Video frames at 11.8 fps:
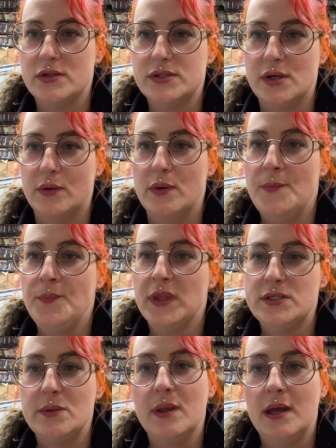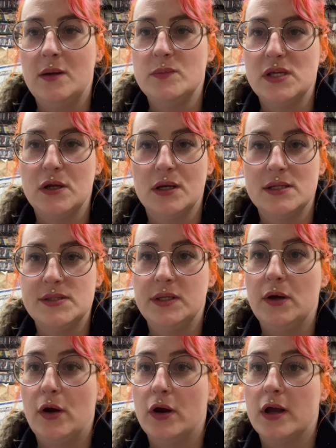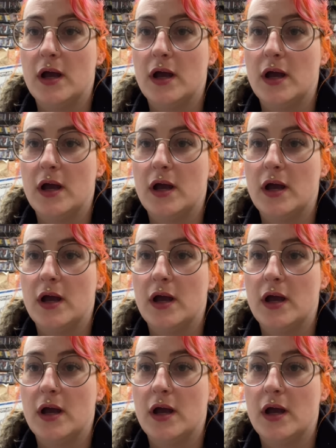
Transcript: So some of the items that you're gonna see are